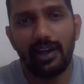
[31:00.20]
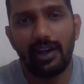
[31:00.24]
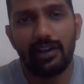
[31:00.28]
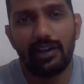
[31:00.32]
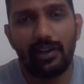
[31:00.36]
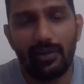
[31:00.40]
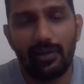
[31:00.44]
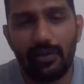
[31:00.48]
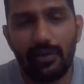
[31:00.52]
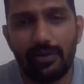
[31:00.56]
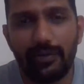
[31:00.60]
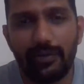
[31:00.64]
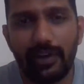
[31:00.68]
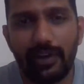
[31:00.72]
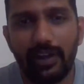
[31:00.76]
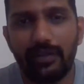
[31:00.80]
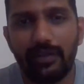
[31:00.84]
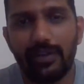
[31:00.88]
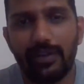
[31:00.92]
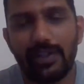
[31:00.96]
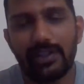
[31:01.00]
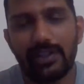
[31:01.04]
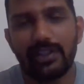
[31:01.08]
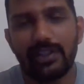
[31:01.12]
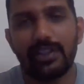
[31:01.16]
at your own
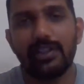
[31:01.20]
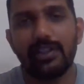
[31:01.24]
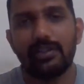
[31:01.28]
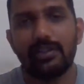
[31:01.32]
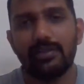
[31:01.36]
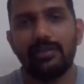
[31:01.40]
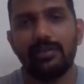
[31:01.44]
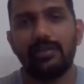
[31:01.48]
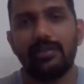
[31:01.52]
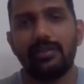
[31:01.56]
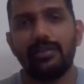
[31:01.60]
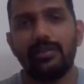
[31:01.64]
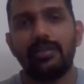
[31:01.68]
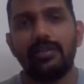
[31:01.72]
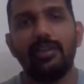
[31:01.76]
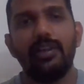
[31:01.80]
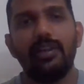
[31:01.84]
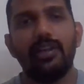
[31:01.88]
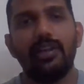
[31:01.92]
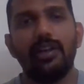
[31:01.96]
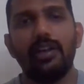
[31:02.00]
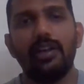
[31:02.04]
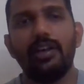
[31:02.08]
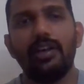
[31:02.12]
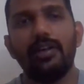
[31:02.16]
frequency.
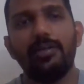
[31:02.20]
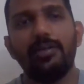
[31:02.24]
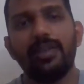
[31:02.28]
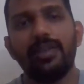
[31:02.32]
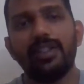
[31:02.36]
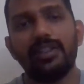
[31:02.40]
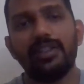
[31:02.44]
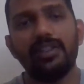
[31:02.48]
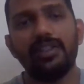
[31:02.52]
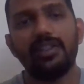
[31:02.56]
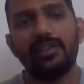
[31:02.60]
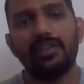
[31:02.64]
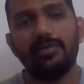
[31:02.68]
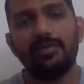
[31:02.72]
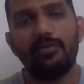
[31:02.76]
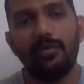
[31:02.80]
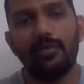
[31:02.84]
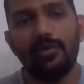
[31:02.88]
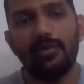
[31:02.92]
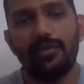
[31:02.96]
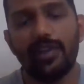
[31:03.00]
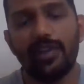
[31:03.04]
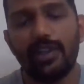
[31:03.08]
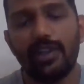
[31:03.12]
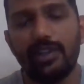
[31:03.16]
As this
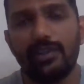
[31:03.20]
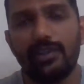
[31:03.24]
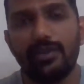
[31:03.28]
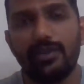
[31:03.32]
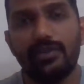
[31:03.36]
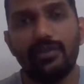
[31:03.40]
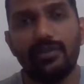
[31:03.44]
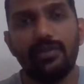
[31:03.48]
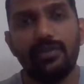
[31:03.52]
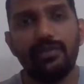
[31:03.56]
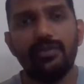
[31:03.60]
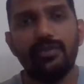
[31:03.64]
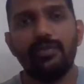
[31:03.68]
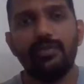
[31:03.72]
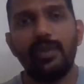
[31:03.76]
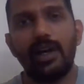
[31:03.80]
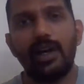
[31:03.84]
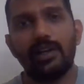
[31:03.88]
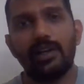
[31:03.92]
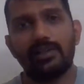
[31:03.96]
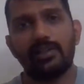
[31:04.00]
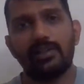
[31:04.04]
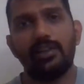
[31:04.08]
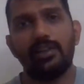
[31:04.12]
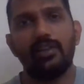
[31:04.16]
movie do
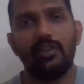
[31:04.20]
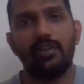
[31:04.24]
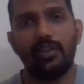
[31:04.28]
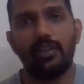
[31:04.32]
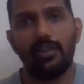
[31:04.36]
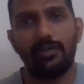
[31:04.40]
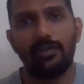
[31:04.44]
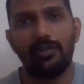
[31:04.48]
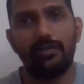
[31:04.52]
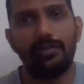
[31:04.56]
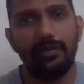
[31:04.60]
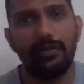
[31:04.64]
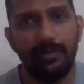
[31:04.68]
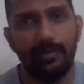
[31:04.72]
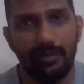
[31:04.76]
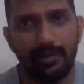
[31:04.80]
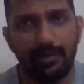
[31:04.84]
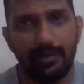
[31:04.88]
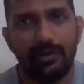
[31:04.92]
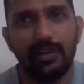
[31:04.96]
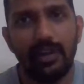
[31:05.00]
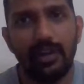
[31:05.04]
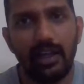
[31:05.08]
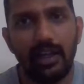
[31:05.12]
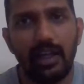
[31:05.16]
pass a lot of
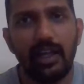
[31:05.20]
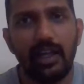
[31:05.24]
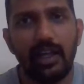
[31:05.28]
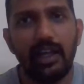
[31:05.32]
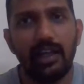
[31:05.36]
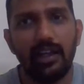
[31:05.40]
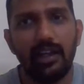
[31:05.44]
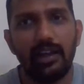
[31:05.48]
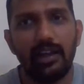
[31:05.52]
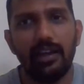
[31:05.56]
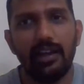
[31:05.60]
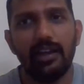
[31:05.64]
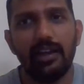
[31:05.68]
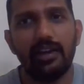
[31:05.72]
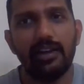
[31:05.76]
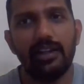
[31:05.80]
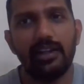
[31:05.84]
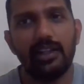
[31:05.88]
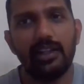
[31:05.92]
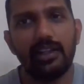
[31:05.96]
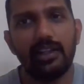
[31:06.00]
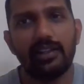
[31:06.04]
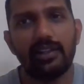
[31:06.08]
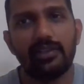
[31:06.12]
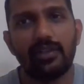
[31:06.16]

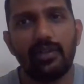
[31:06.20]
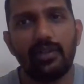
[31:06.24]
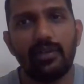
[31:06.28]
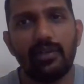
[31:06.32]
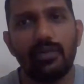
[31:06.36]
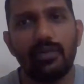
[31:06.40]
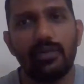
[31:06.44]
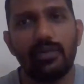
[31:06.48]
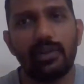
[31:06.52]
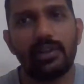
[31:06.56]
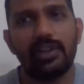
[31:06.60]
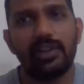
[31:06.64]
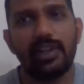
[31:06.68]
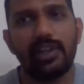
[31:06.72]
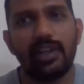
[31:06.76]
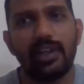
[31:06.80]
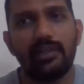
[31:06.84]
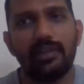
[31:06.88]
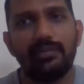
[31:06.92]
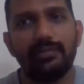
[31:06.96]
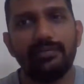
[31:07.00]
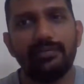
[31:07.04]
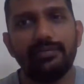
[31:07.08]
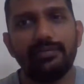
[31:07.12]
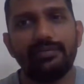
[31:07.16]
learnings for the
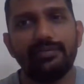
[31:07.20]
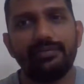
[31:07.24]
time.